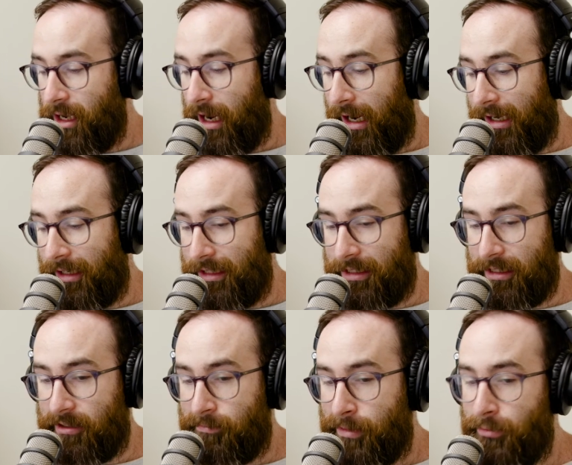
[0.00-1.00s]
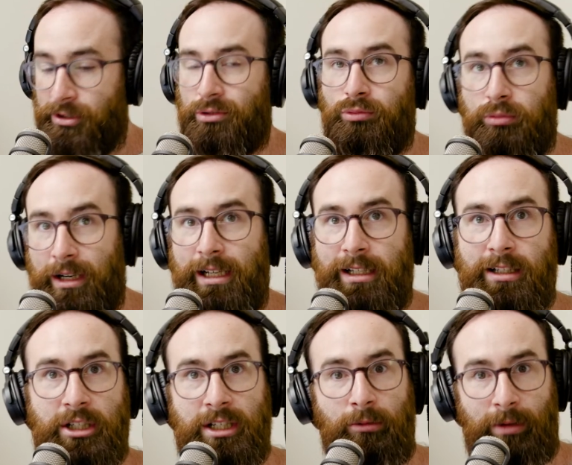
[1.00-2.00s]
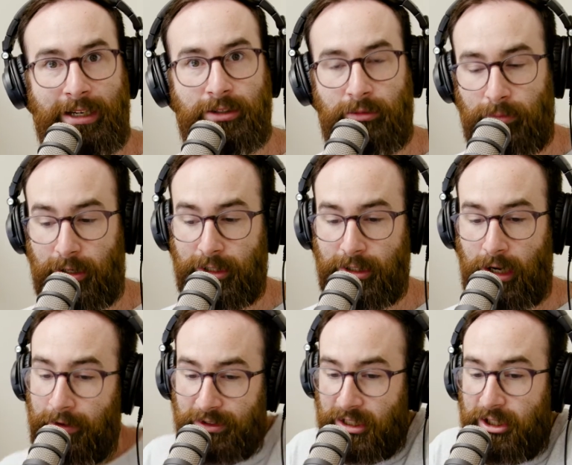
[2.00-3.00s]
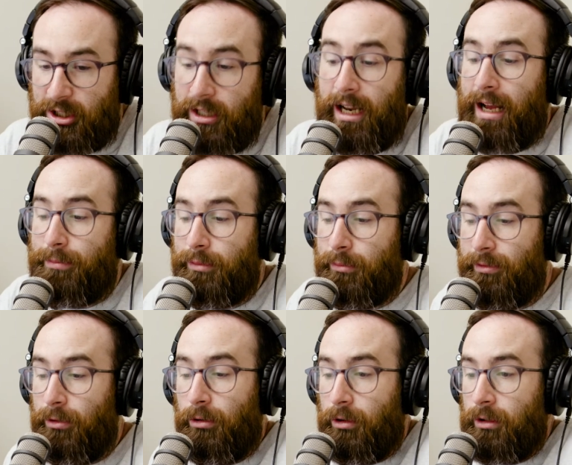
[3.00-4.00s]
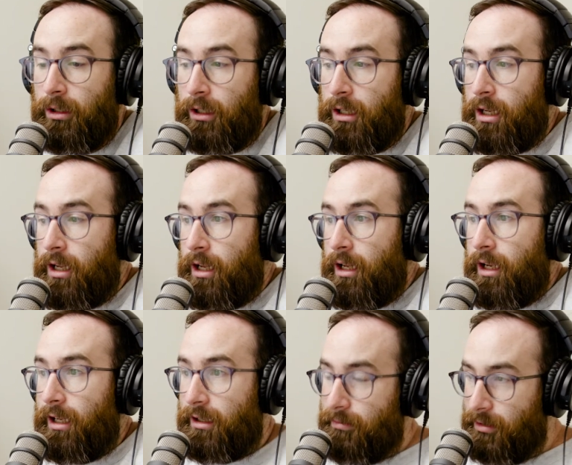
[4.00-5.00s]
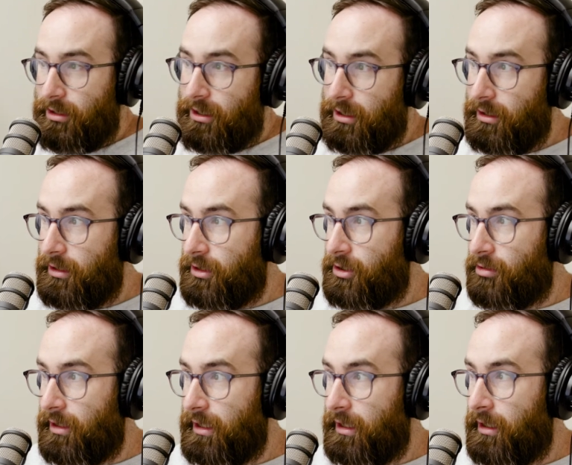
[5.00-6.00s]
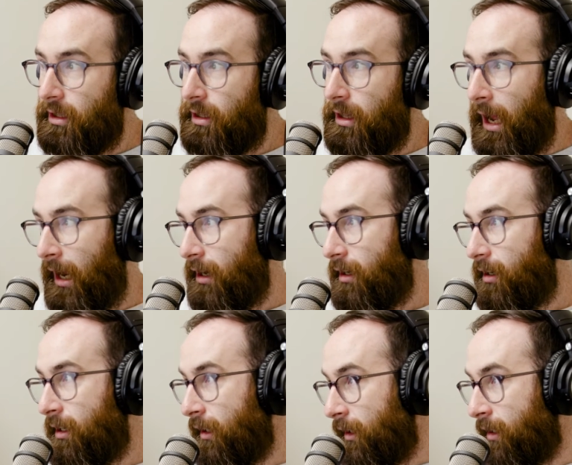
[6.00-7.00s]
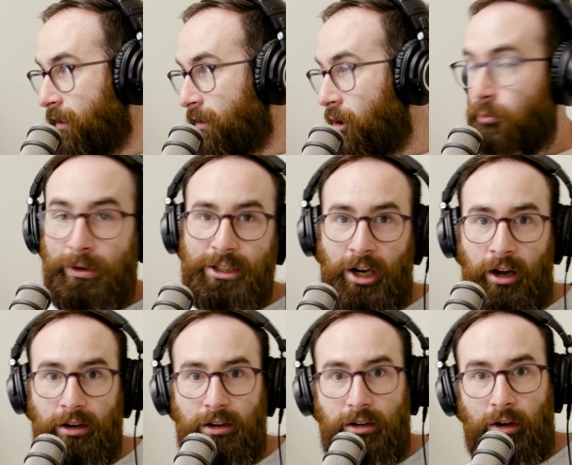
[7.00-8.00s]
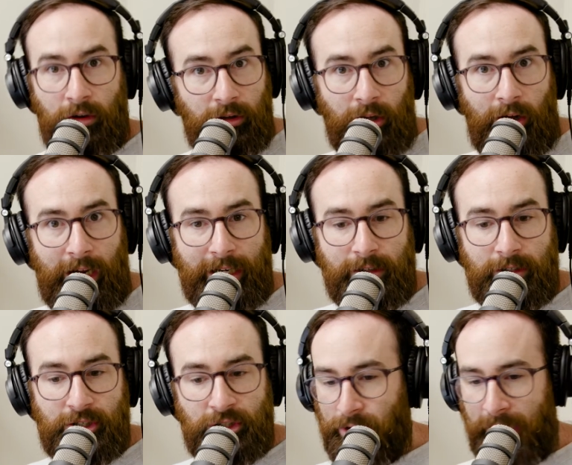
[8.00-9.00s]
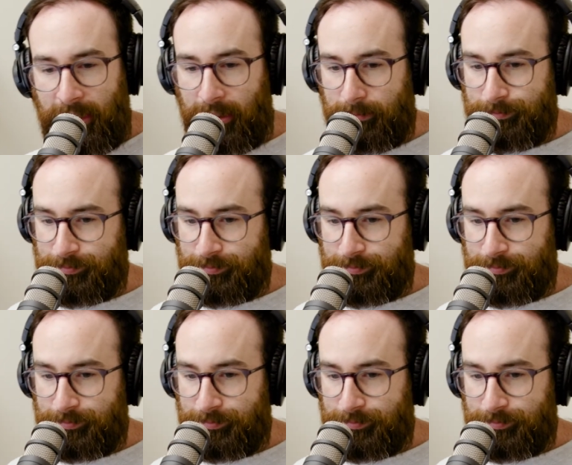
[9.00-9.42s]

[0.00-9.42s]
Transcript: And people just read into shit way too much. I've seen shit happen before in the music industry that is a witch hunt online, straight up.